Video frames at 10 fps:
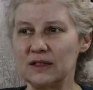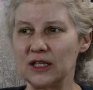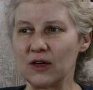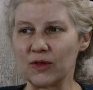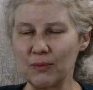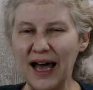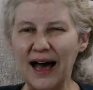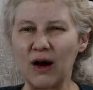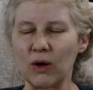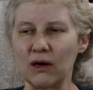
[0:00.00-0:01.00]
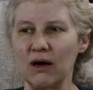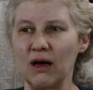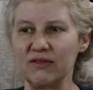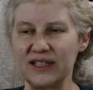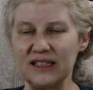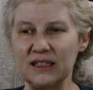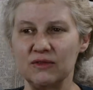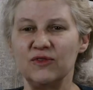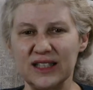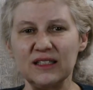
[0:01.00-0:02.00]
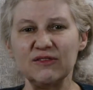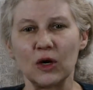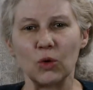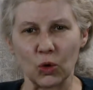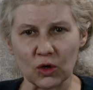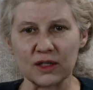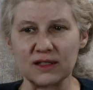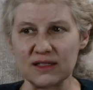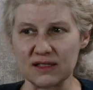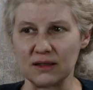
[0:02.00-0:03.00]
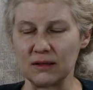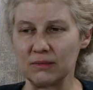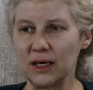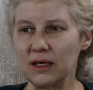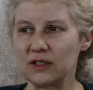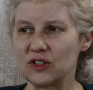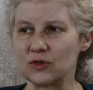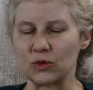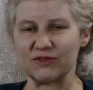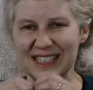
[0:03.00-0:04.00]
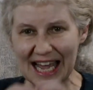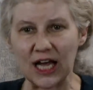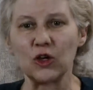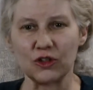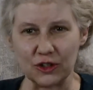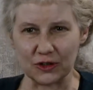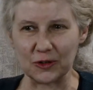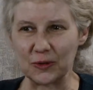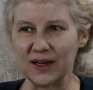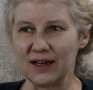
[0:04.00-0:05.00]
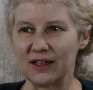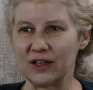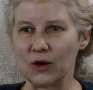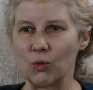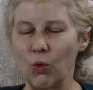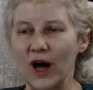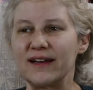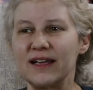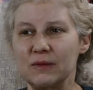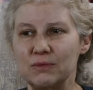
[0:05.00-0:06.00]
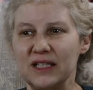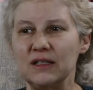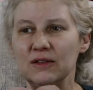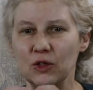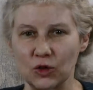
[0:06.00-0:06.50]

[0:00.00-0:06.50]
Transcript: the power of the in vivo organism to sort of tell you, what can be the